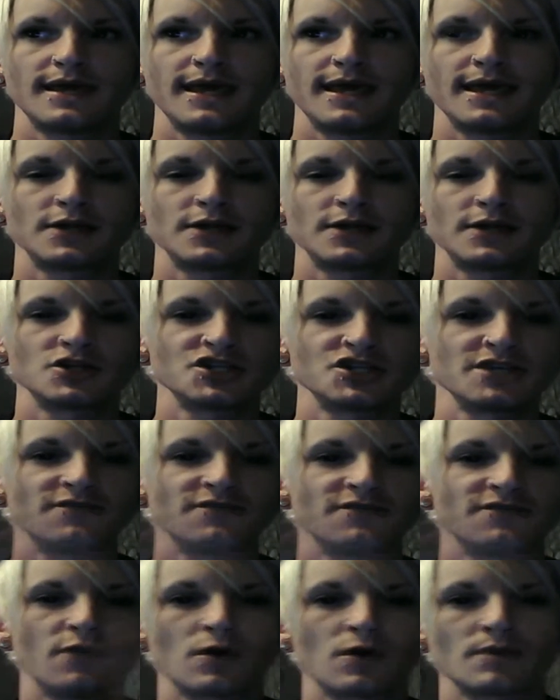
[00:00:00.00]
an
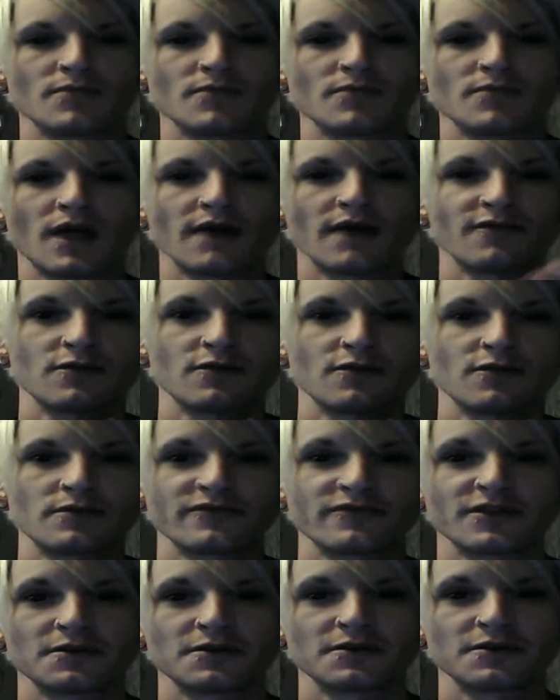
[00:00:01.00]
energy form,
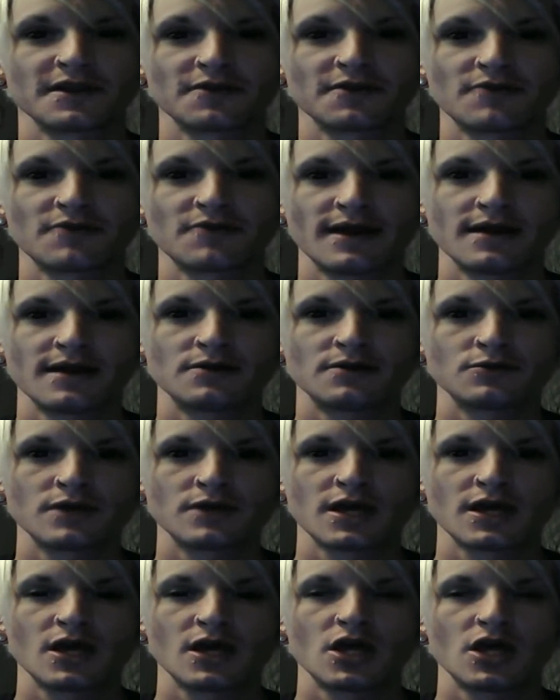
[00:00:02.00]
thought form floating
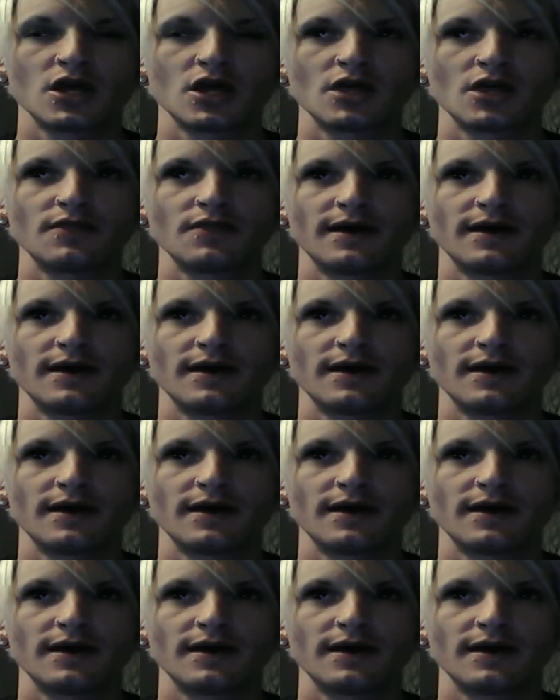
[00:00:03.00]
around,